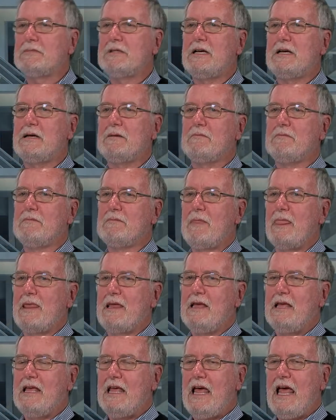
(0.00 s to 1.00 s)
Um,
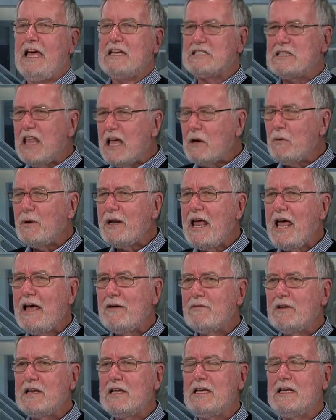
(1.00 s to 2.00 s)
as luck would
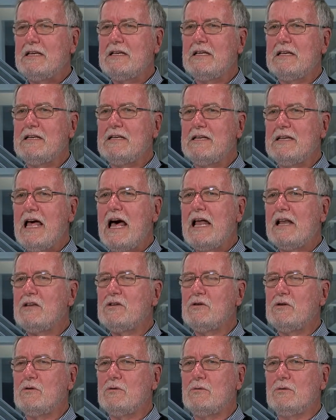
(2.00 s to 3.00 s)
have it, he did not
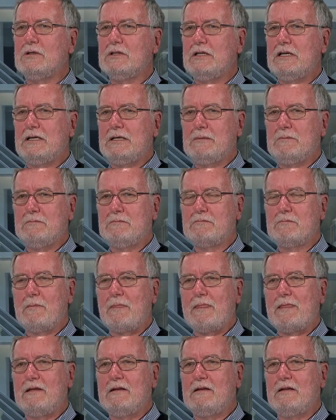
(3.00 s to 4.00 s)
do um,
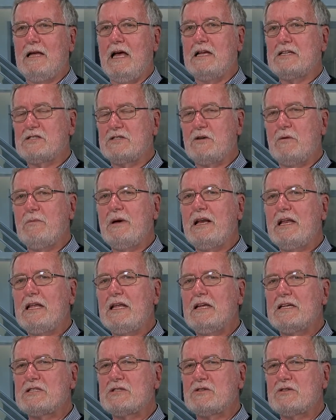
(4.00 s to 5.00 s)
as so
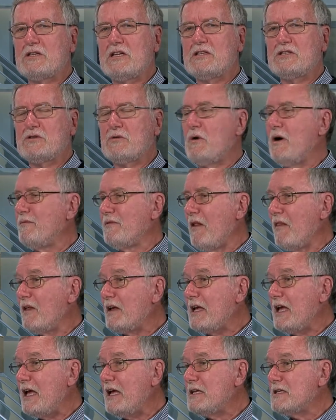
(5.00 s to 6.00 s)
many, as is so often the
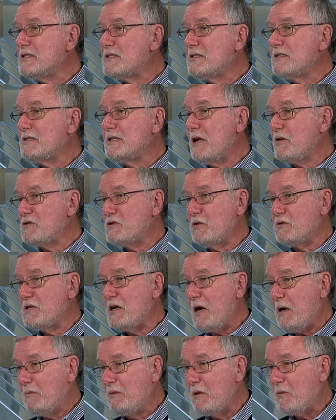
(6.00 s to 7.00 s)
case, so
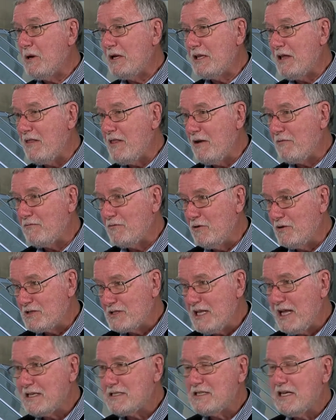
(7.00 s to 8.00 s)
terribly well on that
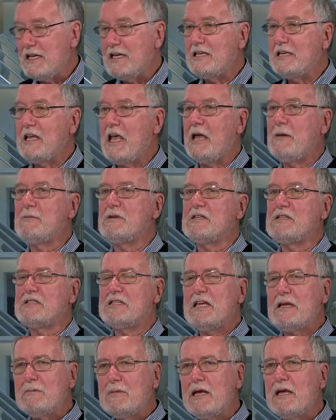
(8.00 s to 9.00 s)
first essay, and came to
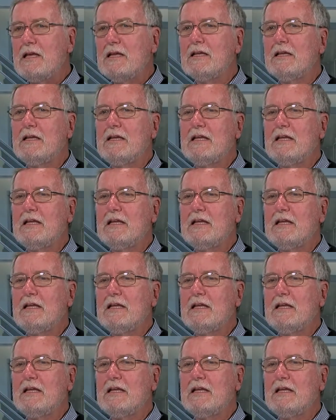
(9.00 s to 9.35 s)
see me.